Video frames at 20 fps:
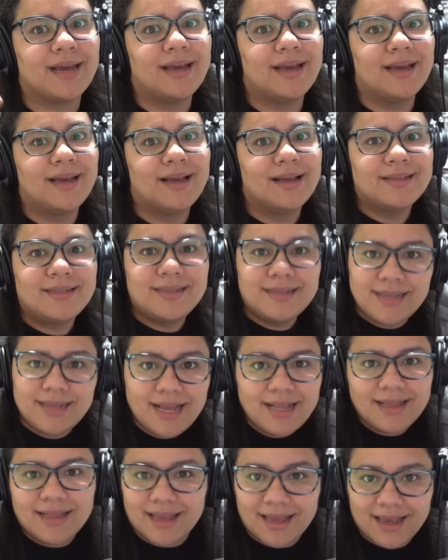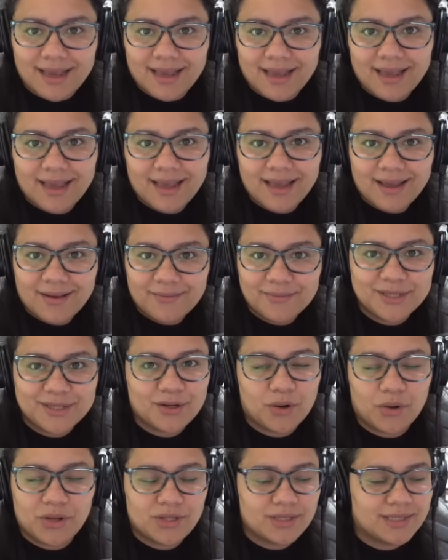Cindy was
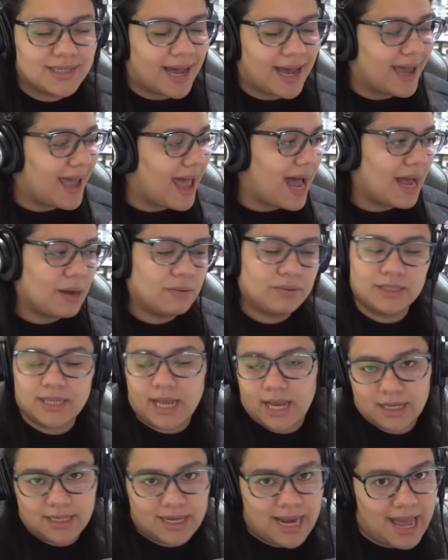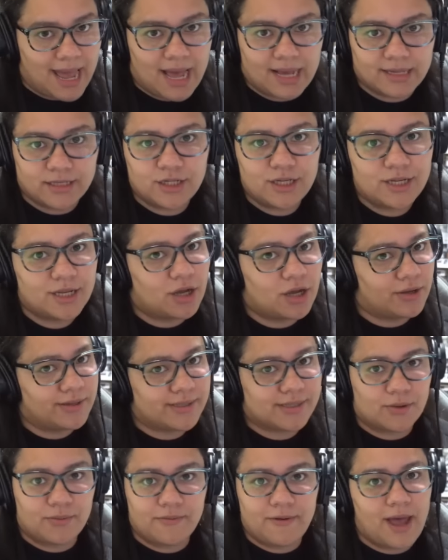going to die. I was like, nah, she's going to
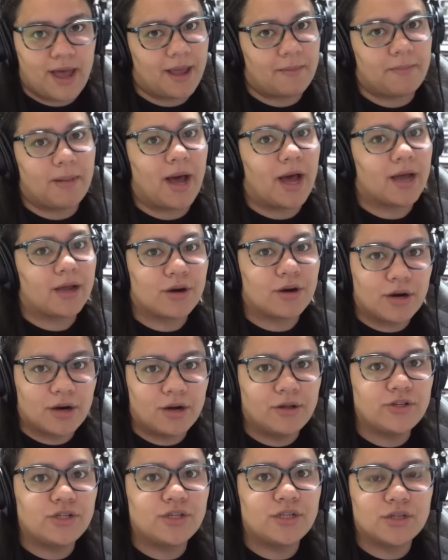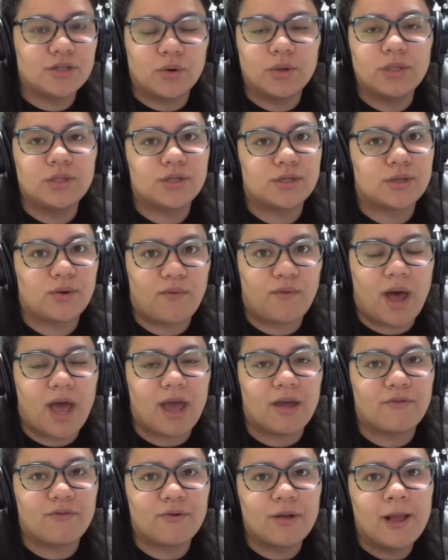survive. My girl, she's going to
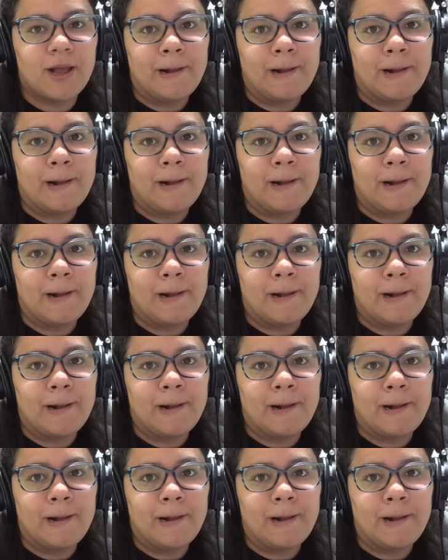survive.